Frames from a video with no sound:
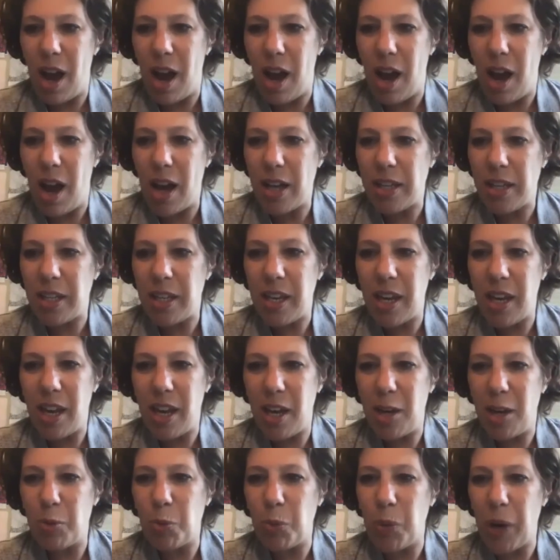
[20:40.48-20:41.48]
I
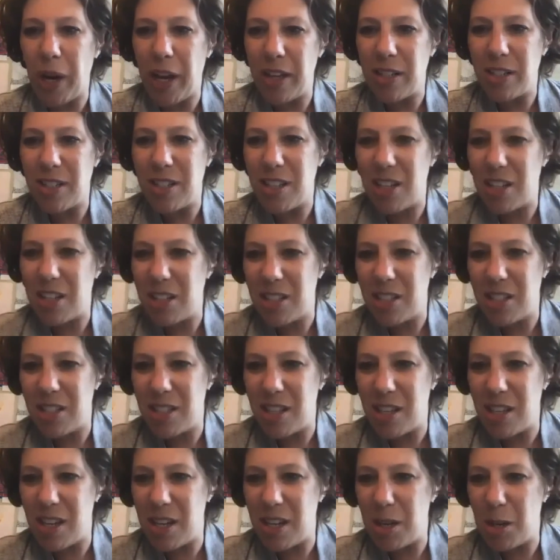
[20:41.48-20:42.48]
can't wait to
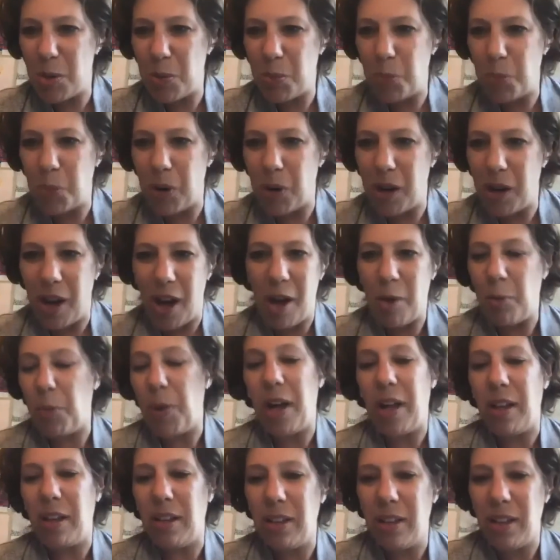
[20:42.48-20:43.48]
see what,
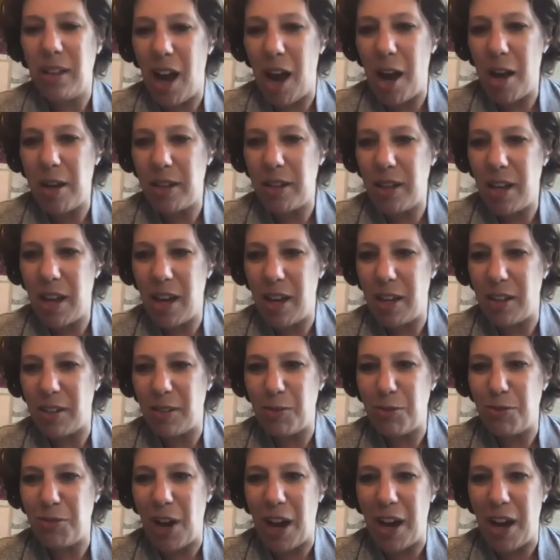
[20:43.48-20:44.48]
well, I can't
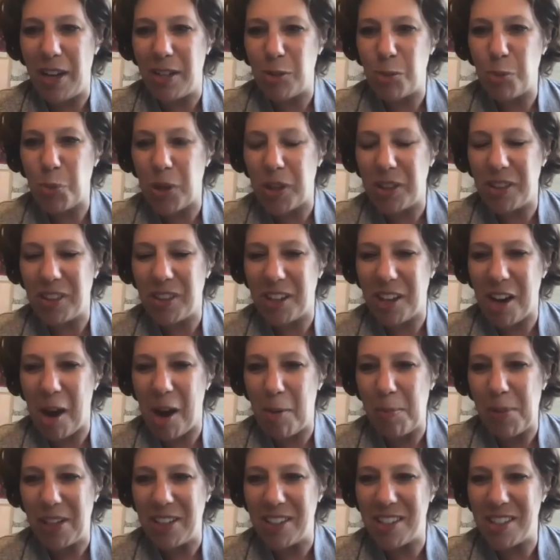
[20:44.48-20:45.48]
find what the
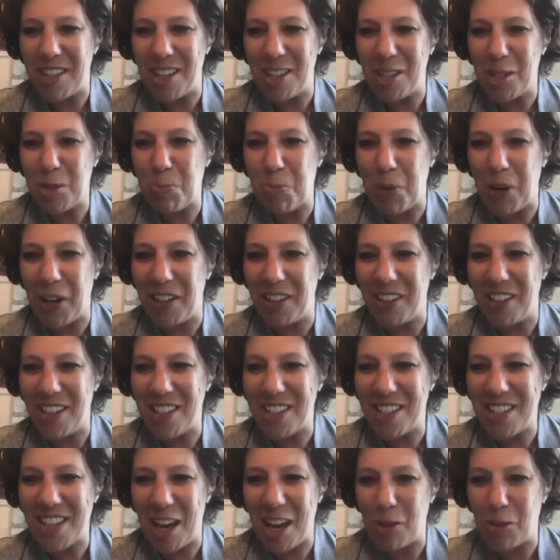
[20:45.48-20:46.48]
comment is, but it
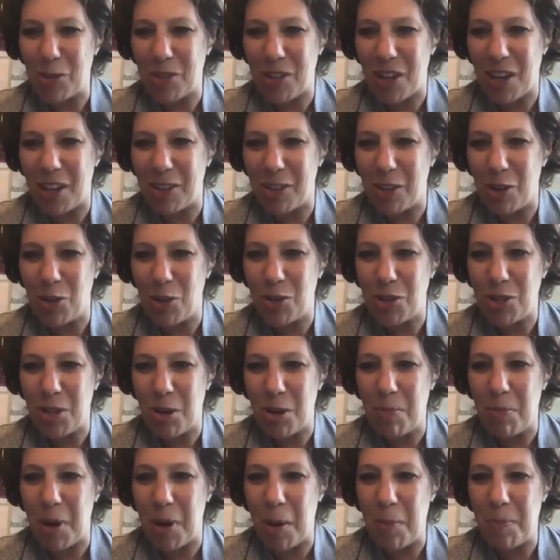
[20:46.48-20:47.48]
sounds like there's
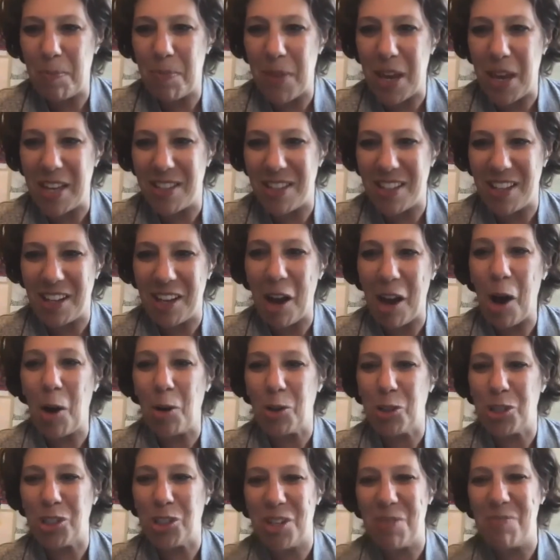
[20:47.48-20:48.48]
some amazing, oh,
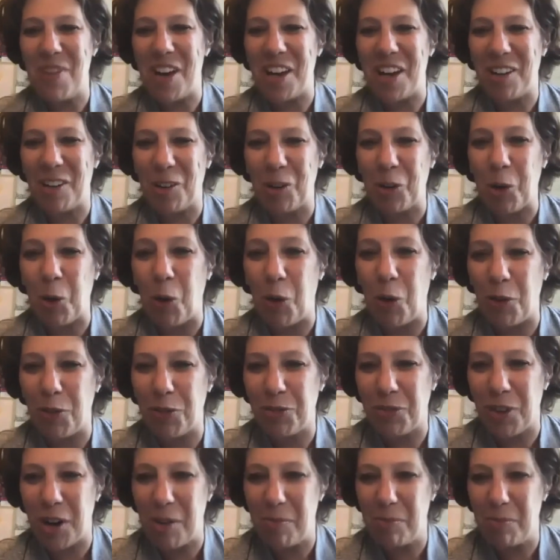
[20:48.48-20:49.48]
she met her goal
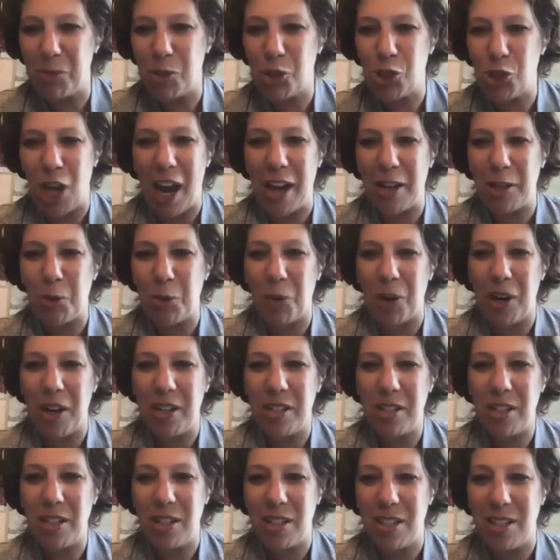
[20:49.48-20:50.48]
from January
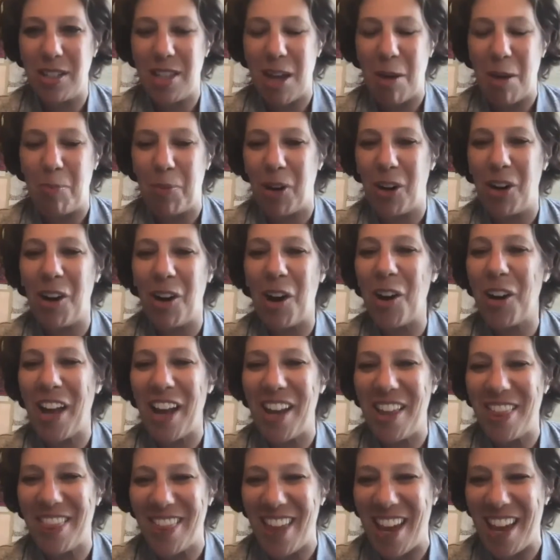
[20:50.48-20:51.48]
to December.
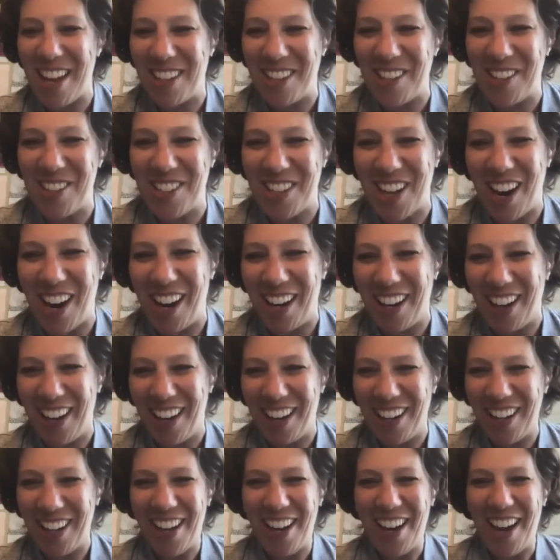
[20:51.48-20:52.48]
Okay, thank you, Donna.
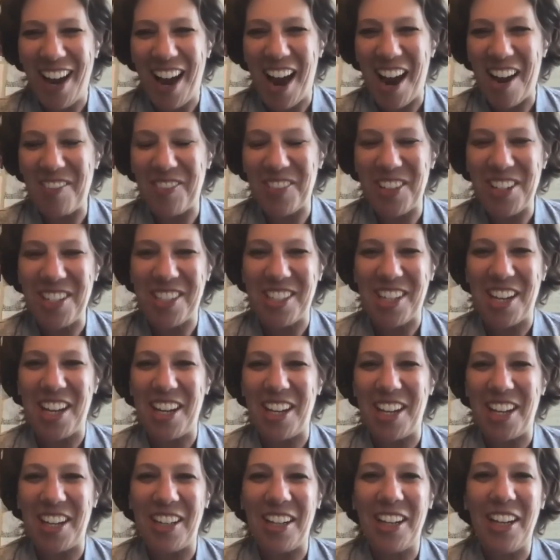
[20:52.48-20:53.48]
I appreciate
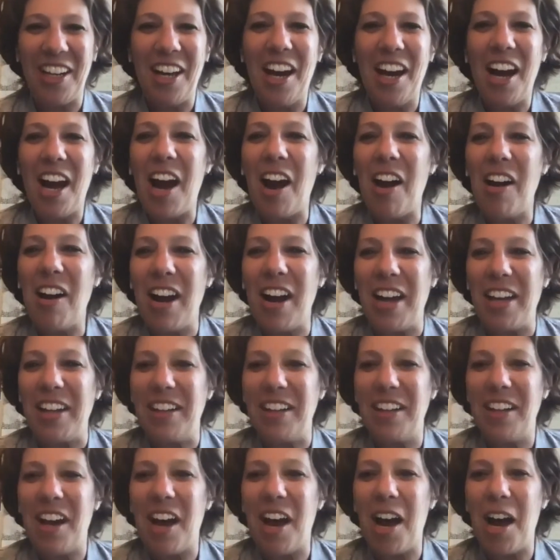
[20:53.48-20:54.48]
it. All right.
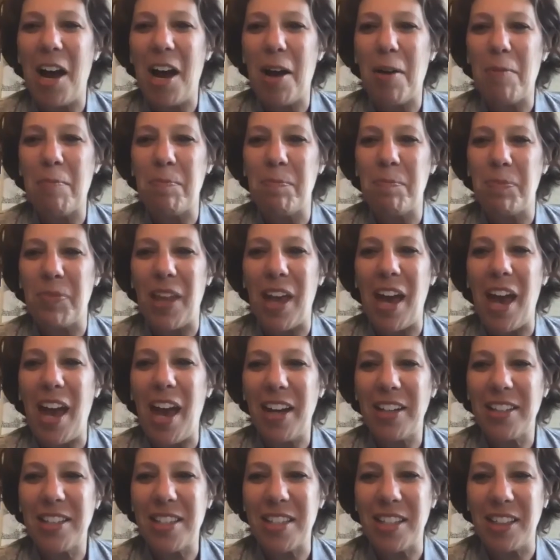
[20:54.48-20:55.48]
Um,
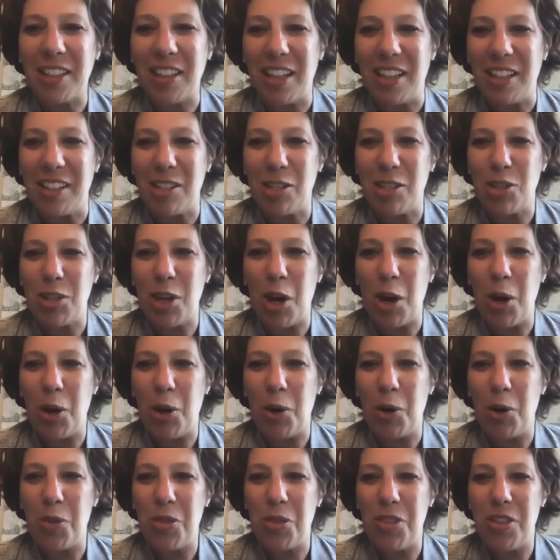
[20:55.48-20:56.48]
excellent.
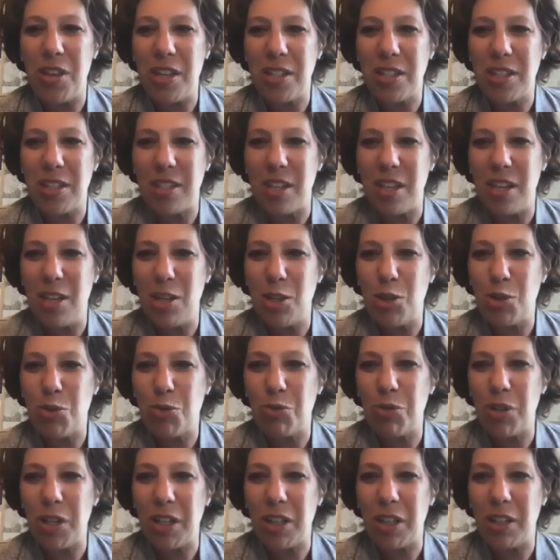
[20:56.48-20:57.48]
So this is
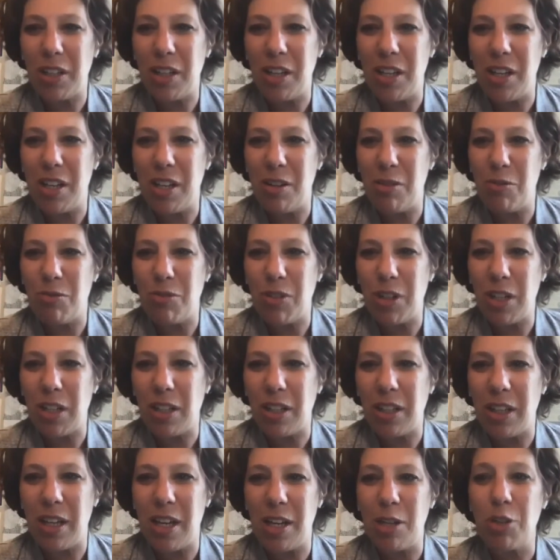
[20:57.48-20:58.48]
really,
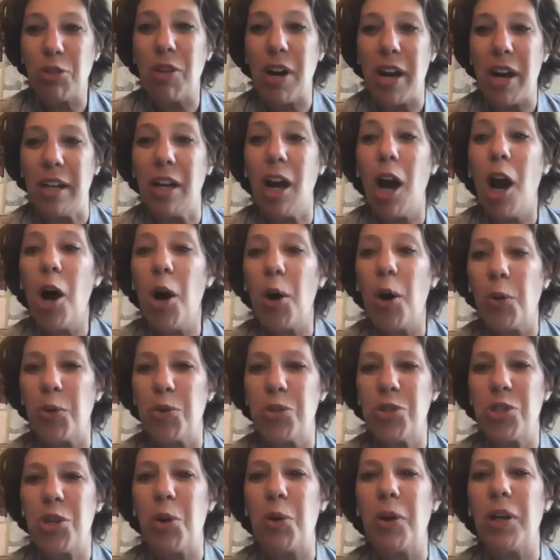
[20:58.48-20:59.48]
really great. Oh,
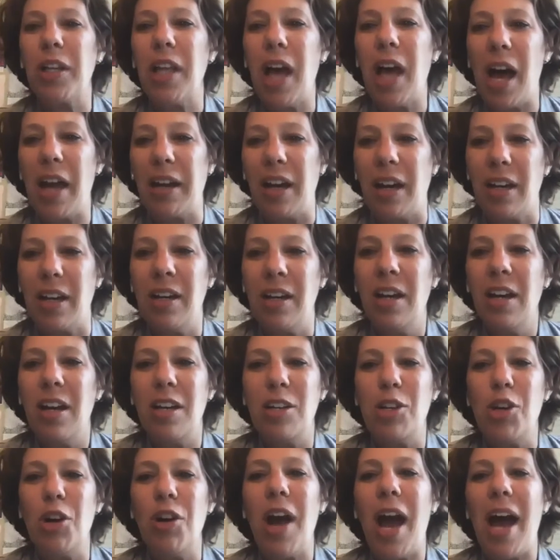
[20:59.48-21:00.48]
so Alana,
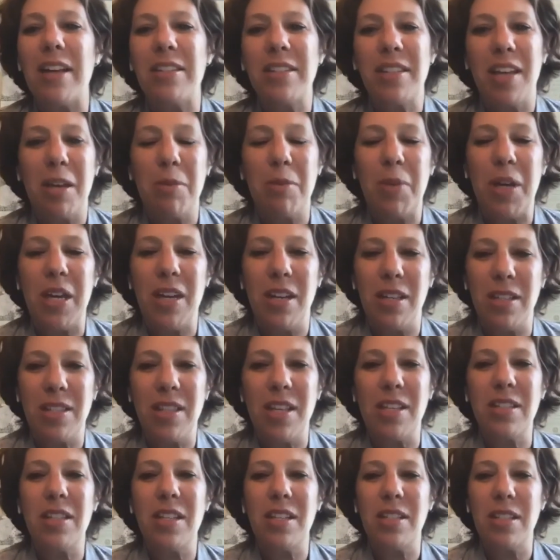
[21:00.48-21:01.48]
you're asking me, is
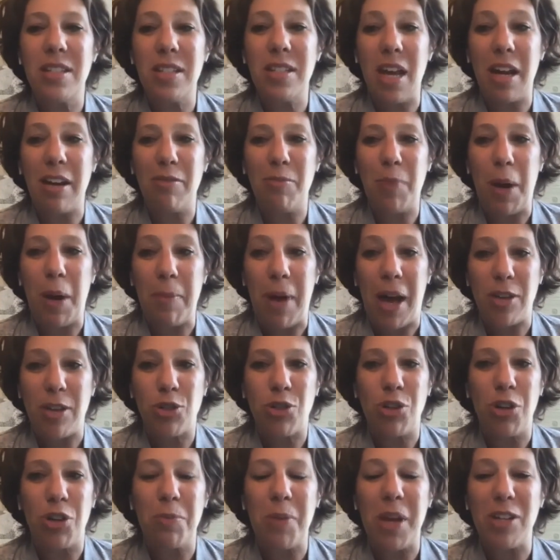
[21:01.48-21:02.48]
this instead of my
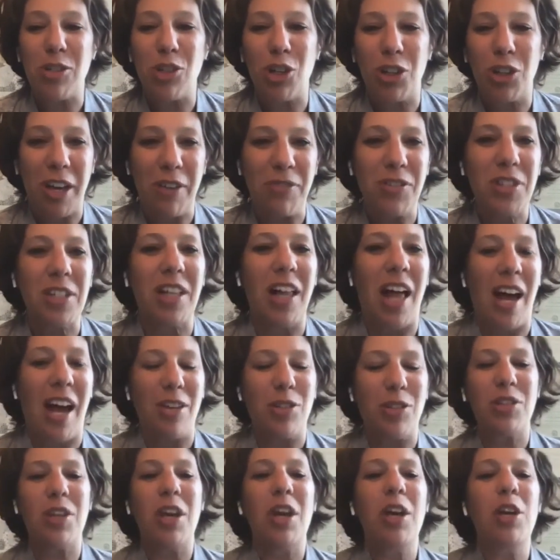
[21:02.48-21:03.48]
mastering major gifts class?